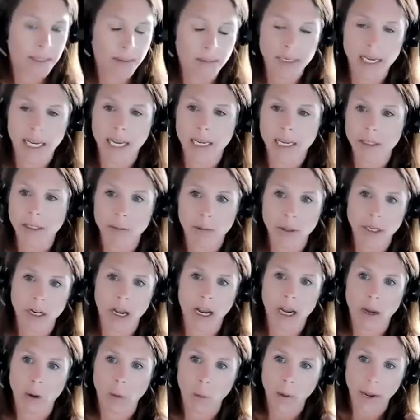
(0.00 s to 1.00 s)
Sometimes we're
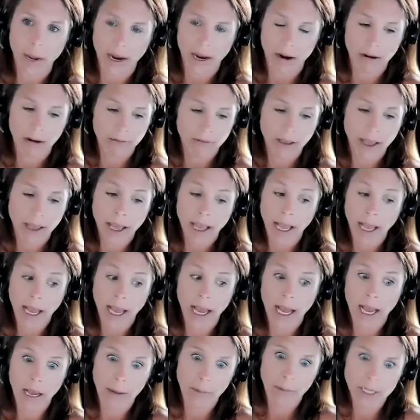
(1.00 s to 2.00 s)
not aware of
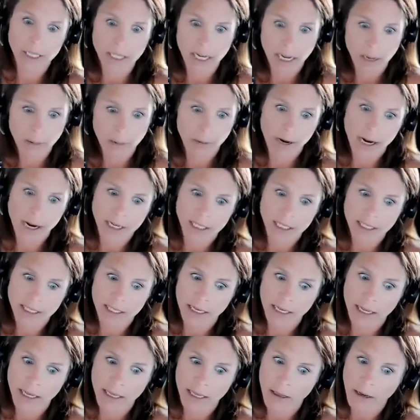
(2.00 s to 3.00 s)
how much time we're actually
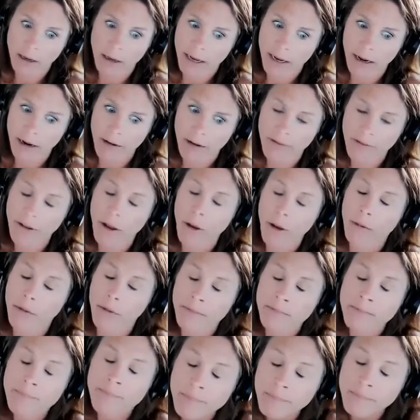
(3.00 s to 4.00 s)
sitting and looking on our phone,
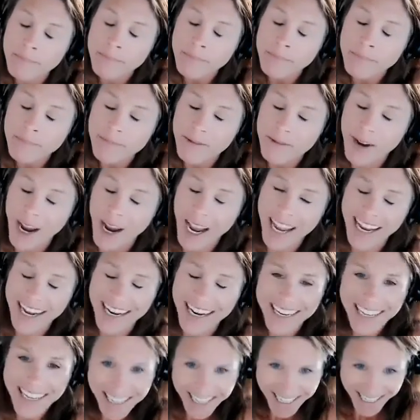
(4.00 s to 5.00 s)

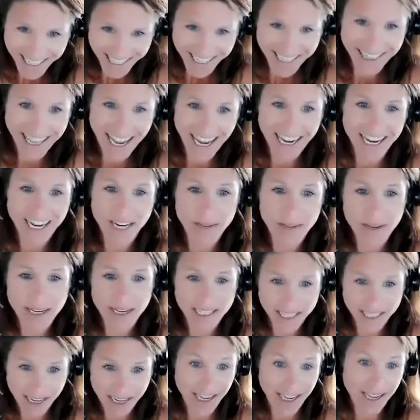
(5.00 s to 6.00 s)
right? That could have been
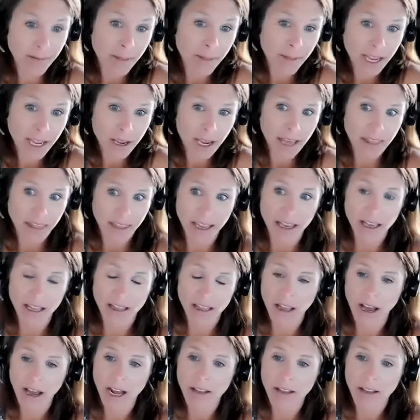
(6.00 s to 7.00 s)
time. Like, I think a
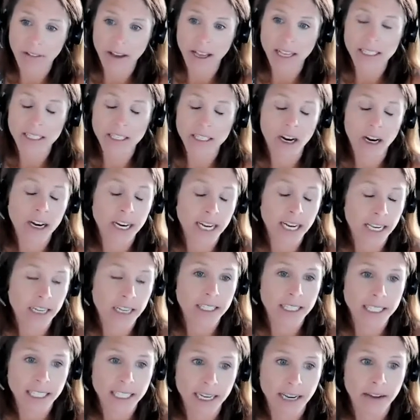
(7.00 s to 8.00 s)
lot of us are
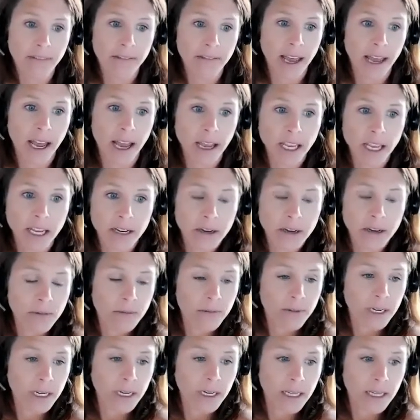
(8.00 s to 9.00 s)
guilty of that. You don't
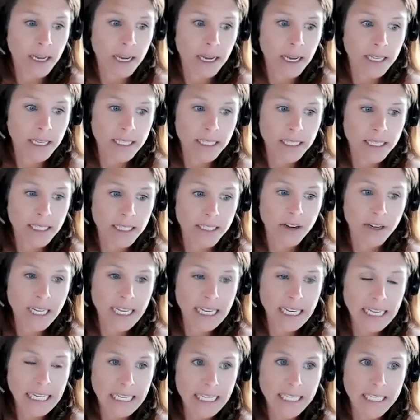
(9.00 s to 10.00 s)
realize it's
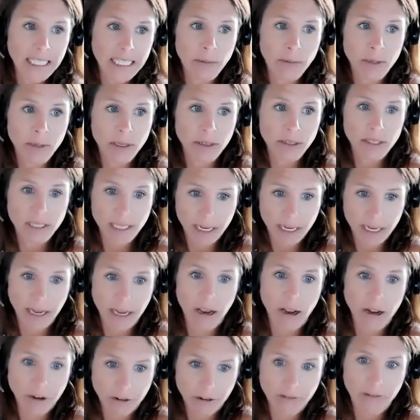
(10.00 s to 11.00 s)
very easy when you're
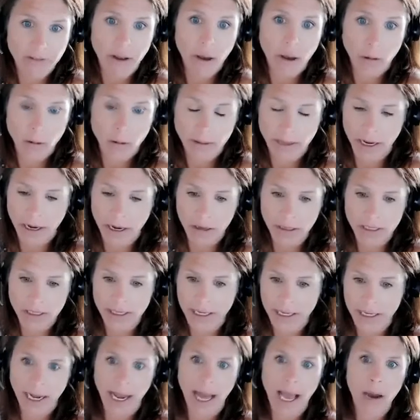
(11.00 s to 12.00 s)
sitting on your phone that all of a
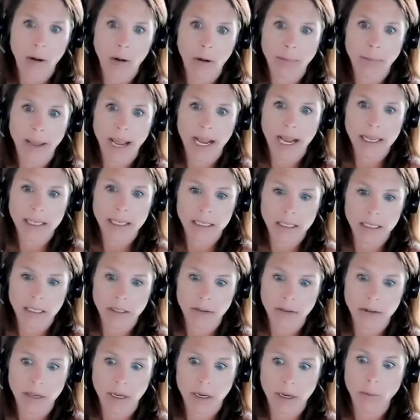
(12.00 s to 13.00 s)
sudden an hour passes and
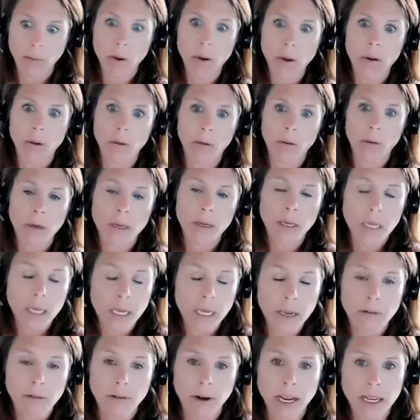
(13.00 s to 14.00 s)
you're like, whoa,
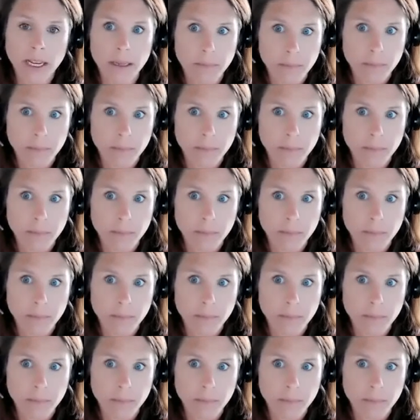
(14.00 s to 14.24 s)
right?